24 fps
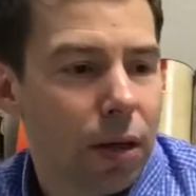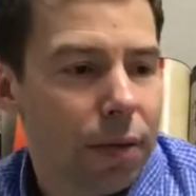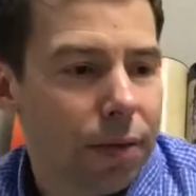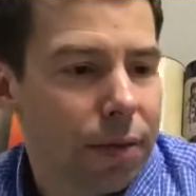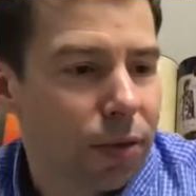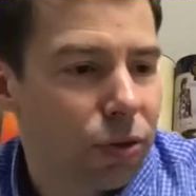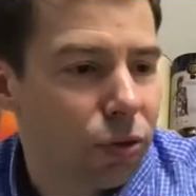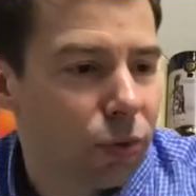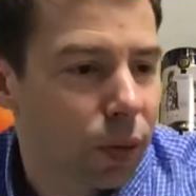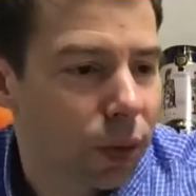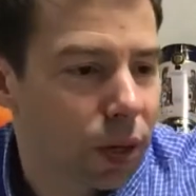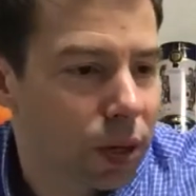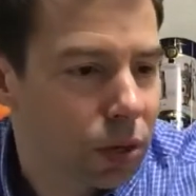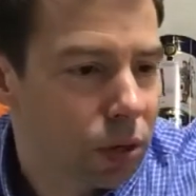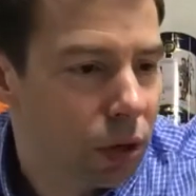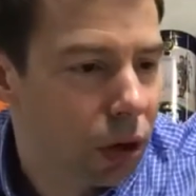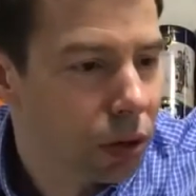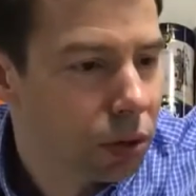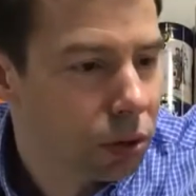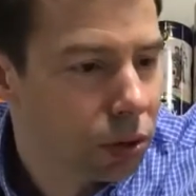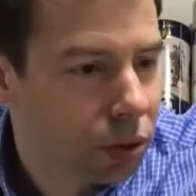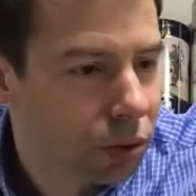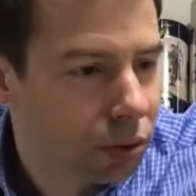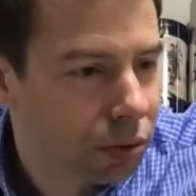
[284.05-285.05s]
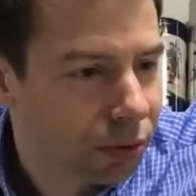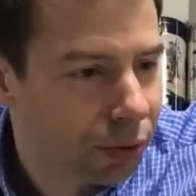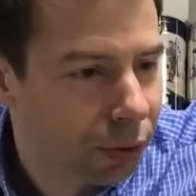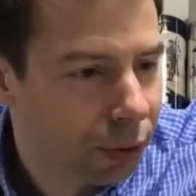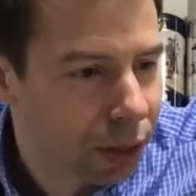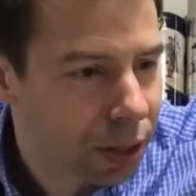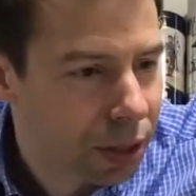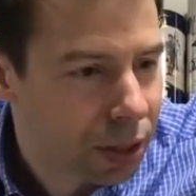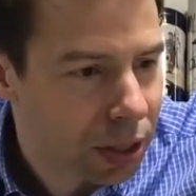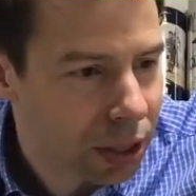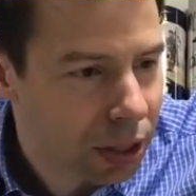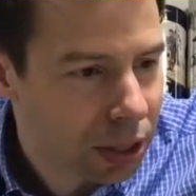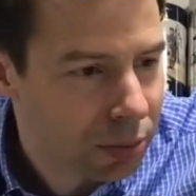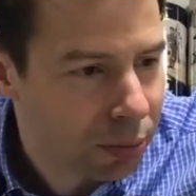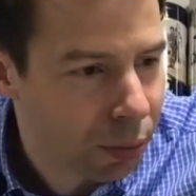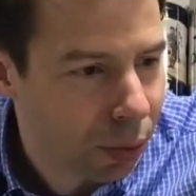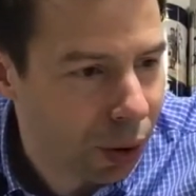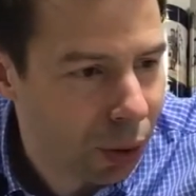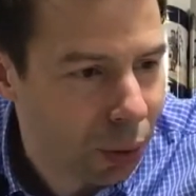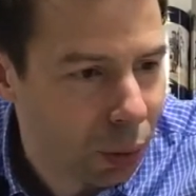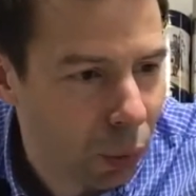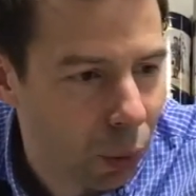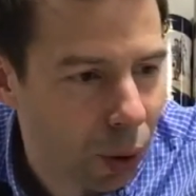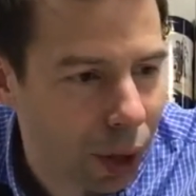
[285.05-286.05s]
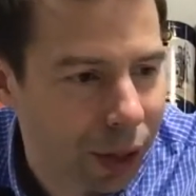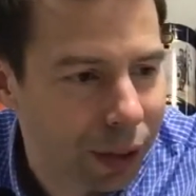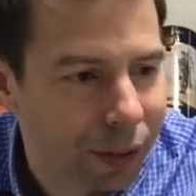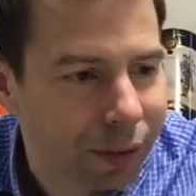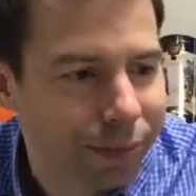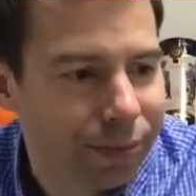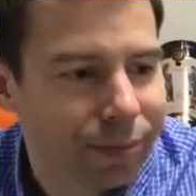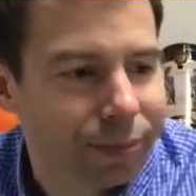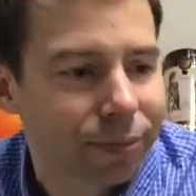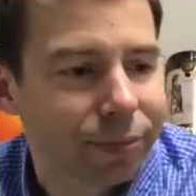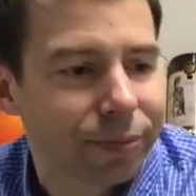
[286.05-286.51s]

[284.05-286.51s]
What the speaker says: This one is also 46.1.